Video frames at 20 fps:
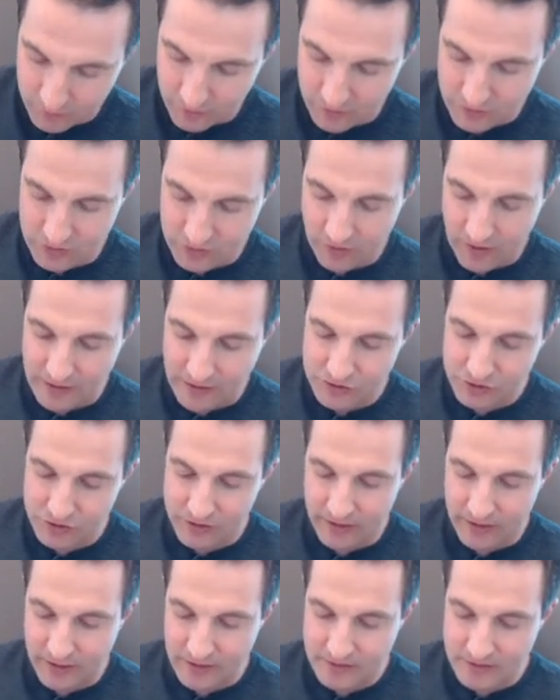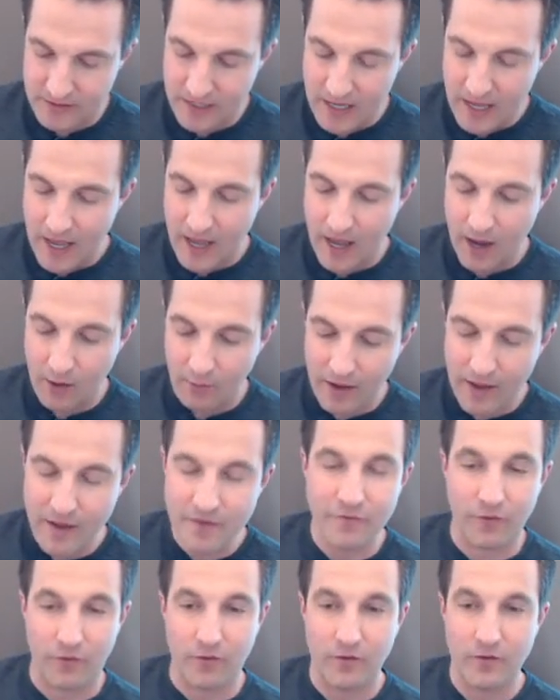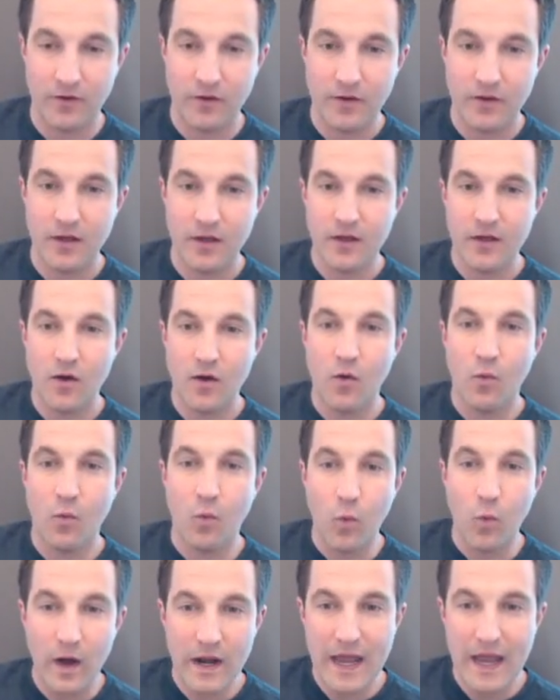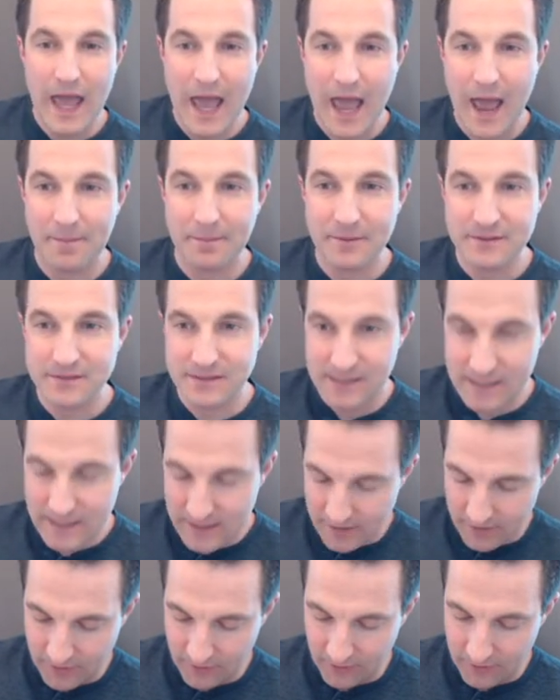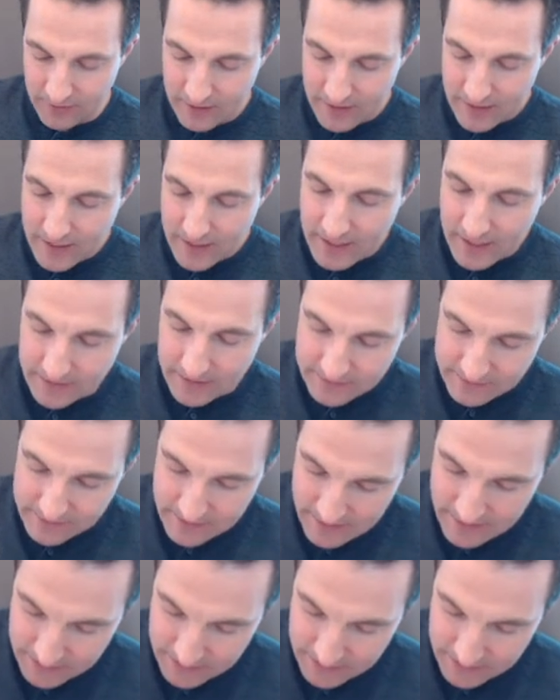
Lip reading: plus our hydrogen ions. However, what happens here is